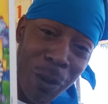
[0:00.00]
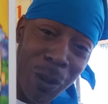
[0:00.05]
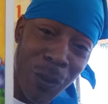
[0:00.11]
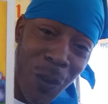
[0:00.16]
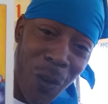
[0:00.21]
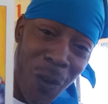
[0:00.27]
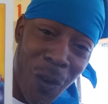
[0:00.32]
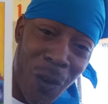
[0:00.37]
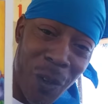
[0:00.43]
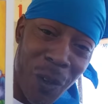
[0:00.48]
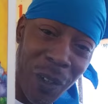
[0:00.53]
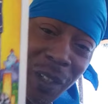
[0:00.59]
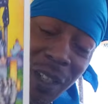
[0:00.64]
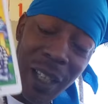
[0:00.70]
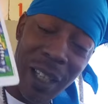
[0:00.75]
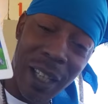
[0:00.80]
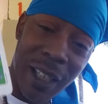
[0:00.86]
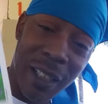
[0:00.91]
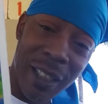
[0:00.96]
belong,
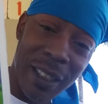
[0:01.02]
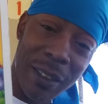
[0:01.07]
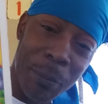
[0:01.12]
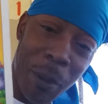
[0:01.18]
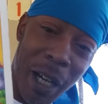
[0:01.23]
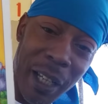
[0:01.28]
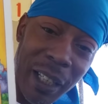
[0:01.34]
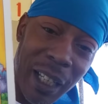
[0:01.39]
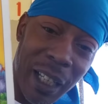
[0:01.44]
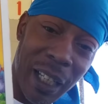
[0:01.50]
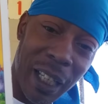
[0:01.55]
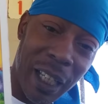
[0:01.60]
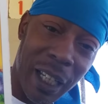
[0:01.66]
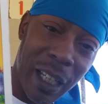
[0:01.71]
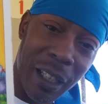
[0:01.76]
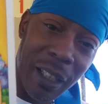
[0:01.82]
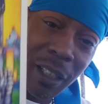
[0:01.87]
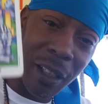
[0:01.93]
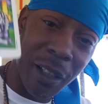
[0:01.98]
and it's by the
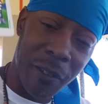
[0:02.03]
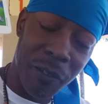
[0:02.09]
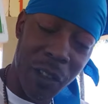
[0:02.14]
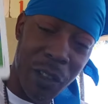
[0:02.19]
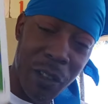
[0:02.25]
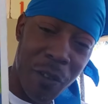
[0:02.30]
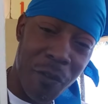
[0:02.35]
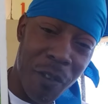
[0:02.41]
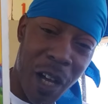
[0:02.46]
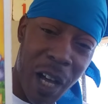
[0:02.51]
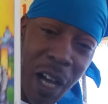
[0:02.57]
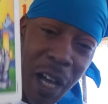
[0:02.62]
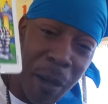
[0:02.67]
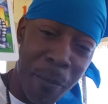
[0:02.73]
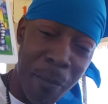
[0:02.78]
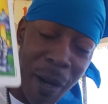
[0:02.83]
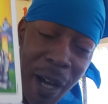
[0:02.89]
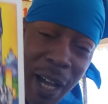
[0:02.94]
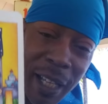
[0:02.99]
hand of the
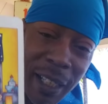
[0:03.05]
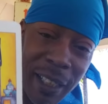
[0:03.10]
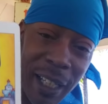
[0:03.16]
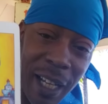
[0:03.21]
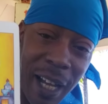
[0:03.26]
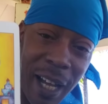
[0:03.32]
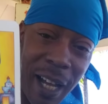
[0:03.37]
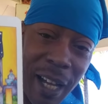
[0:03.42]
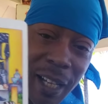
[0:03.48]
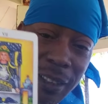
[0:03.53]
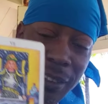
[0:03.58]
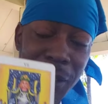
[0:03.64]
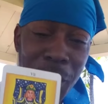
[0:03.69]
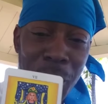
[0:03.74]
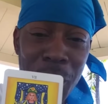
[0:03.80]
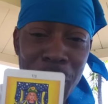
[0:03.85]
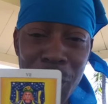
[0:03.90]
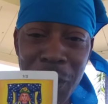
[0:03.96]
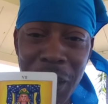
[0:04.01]
divine, by God. So
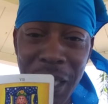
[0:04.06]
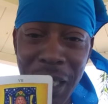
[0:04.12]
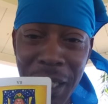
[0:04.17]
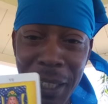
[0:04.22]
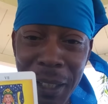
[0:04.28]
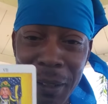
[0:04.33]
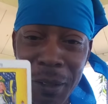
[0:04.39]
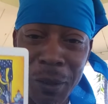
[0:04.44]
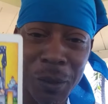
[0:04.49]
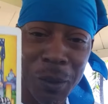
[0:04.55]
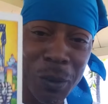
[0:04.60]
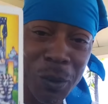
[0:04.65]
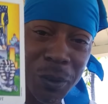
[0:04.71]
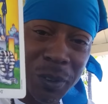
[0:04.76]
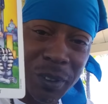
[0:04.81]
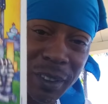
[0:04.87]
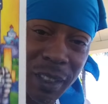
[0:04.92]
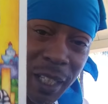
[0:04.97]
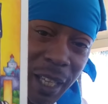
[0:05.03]
you can't
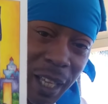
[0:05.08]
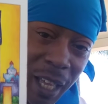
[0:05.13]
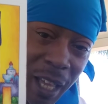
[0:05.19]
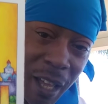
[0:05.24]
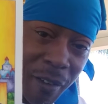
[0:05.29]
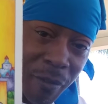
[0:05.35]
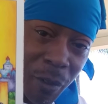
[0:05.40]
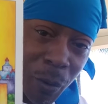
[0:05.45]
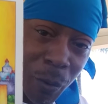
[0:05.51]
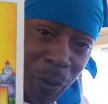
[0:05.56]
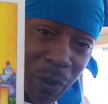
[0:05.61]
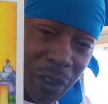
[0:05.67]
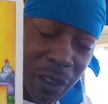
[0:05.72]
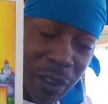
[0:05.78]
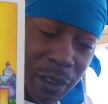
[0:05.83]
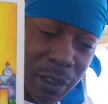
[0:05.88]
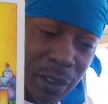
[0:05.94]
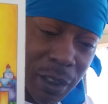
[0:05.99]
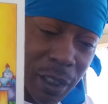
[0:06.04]
lose ever with
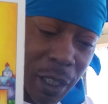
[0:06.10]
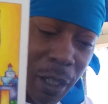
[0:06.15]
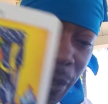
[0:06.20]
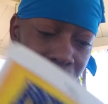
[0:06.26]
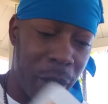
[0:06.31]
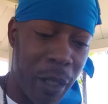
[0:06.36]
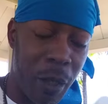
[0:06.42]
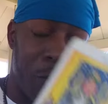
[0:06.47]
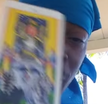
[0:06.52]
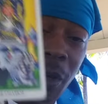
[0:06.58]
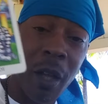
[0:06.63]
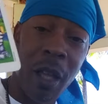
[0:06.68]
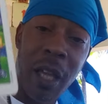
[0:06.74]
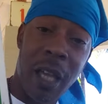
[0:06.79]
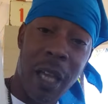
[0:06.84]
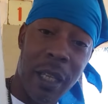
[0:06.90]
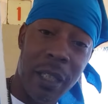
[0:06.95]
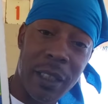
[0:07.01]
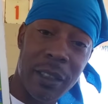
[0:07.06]
this chariot.
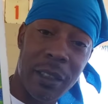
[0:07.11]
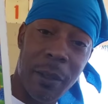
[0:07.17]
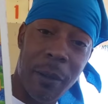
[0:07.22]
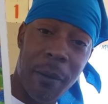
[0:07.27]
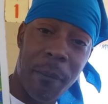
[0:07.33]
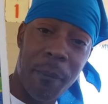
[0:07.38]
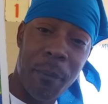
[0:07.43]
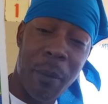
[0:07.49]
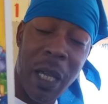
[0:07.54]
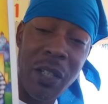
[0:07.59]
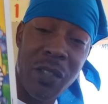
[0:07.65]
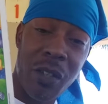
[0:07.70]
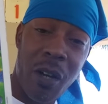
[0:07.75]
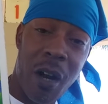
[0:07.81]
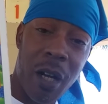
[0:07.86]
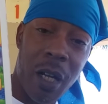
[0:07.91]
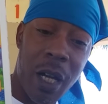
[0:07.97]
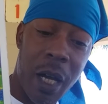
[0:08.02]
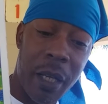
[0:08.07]
And it's a major
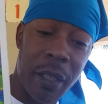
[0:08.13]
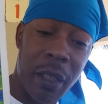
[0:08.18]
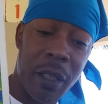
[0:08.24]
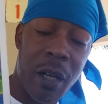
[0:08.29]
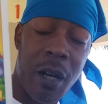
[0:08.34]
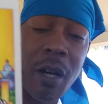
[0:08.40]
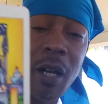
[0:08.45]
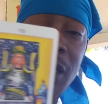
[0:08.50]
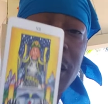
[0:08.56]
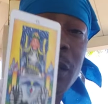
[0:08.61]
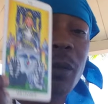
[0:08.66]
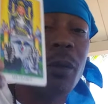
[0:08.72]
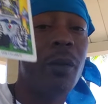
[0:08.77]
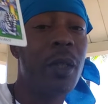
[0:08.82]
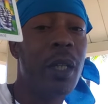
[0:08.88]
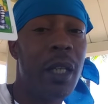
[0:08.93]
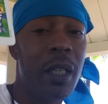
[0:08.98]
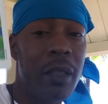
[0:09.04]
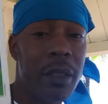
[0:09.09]
arcana card, so
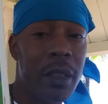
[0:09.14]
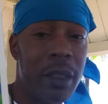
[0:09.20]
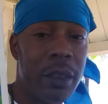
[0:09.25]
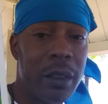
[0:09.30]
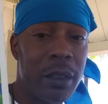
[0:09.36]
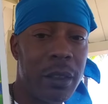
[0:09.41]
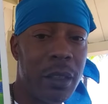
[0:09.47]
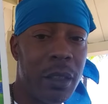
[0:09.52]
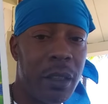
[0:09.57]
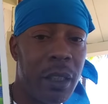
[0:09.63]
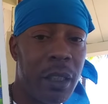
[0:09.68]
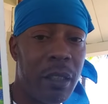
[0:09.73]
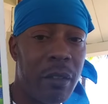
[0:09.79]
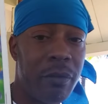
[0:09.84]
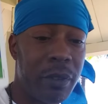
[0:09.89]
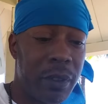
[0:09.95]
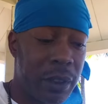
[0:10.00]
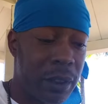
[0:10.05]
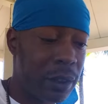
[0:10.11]
this is going to
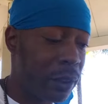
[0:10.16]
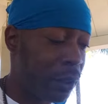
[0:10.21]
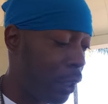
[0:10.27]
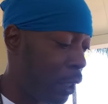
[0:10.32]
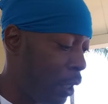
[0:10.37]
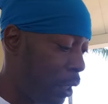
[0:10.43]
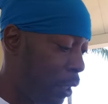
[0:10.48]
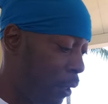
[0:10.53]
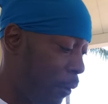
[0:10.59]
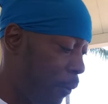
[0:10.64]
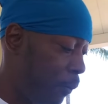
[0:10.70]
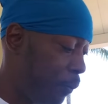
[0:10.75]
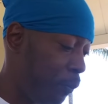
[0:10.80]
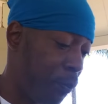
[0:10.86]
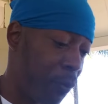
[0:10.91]
give us um,